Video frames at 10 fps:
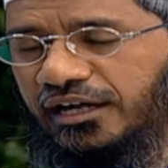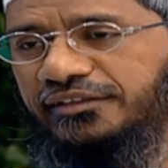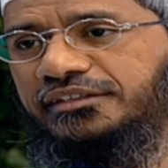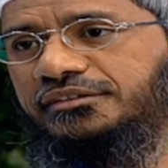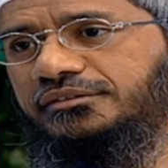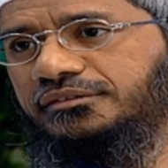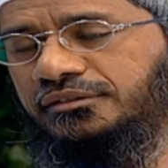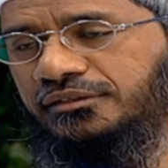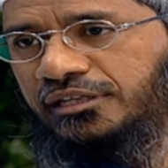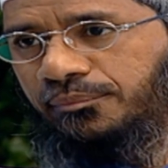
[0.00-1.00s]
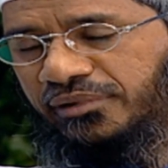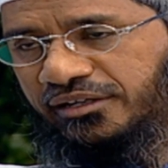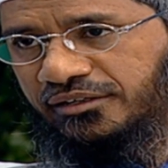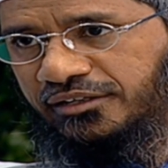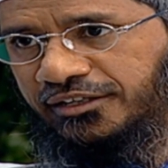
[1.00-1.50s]
Hadith
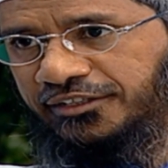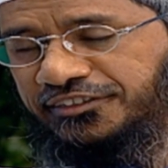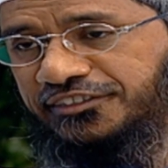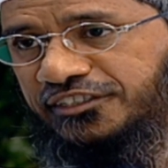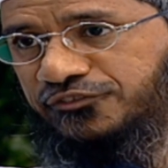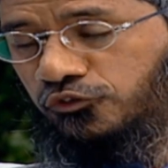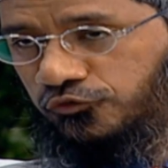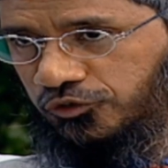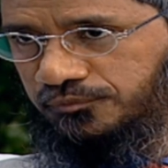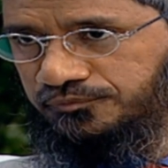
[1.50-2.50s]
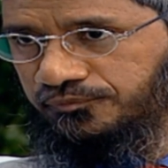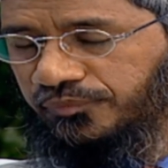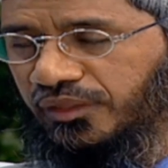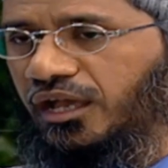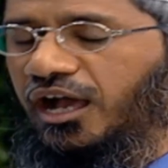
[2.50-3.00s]
number 6644,
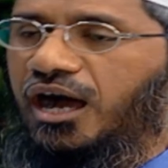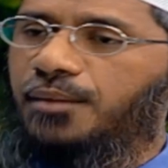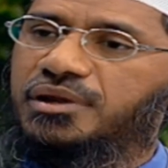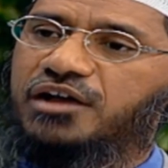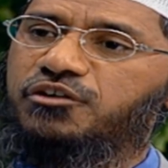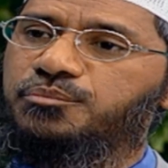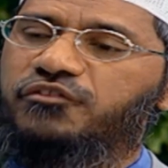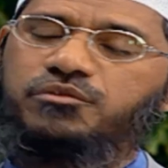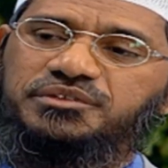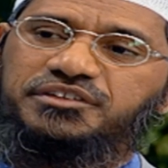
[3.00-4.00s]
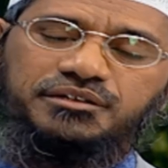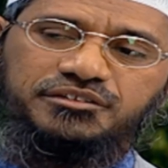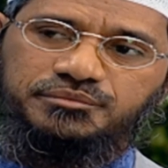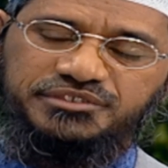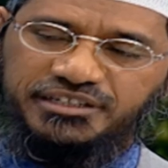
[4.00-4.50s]
our beloved Prophet Muhammad